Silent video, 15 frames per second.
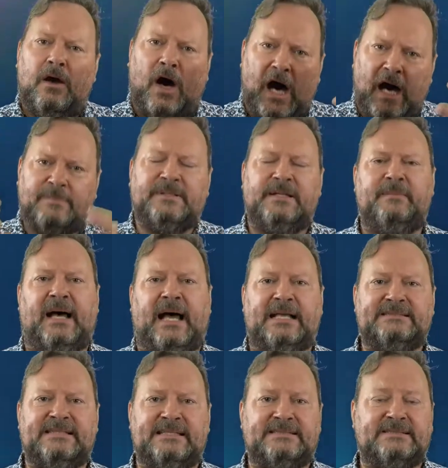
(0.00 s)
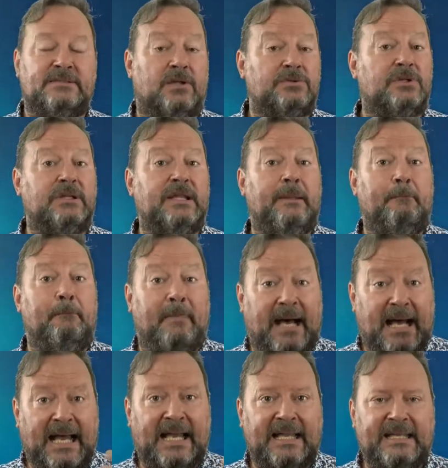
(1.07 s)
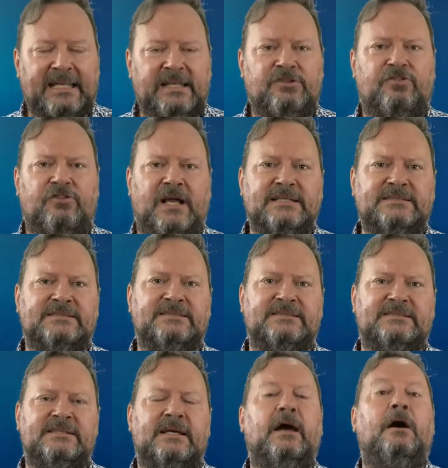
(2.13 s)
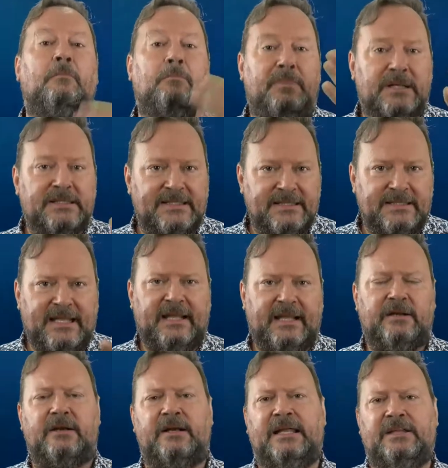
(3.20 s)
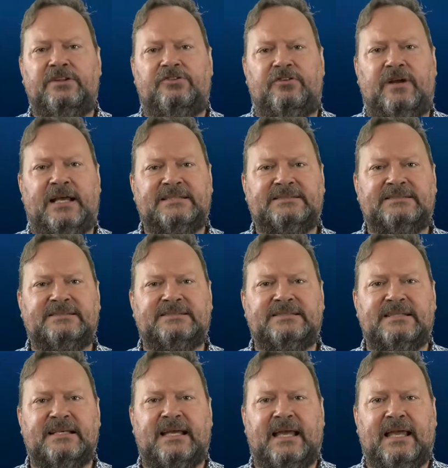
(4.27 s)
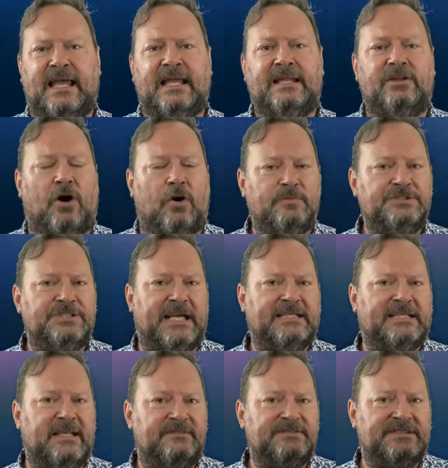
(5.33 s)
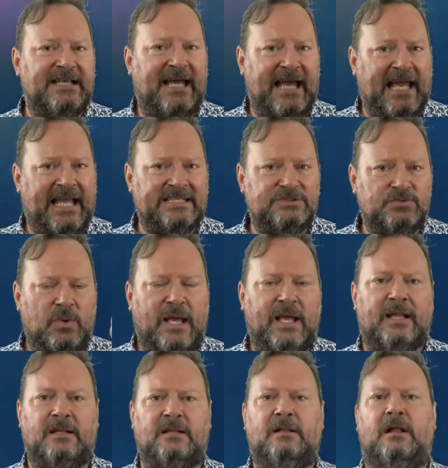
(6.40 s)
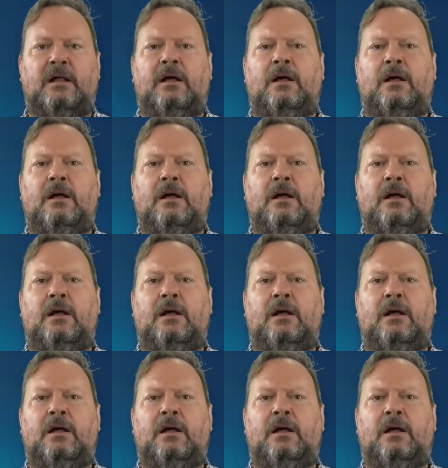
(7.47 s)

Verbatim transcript: optimizes not only my interests, but their interests and objectives as well,